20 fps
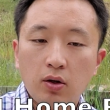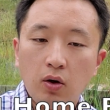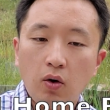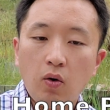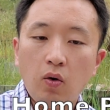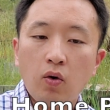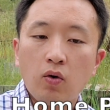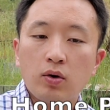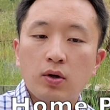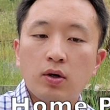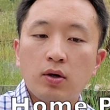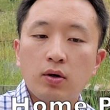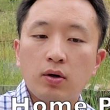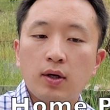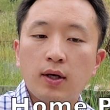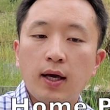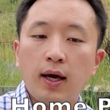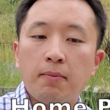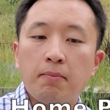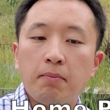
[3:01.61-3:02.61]
owner
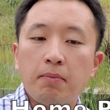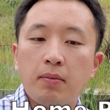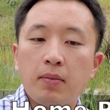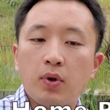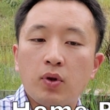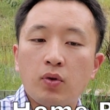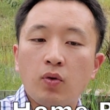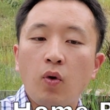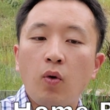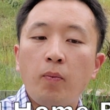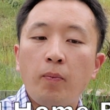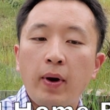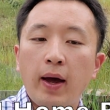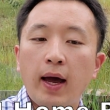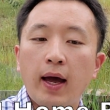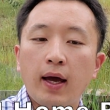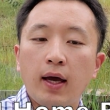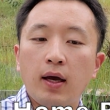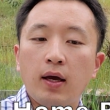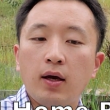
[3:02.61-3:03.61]
can no
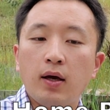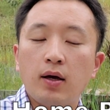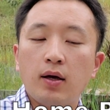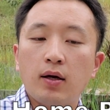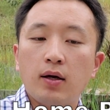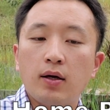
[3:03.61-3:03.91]
pay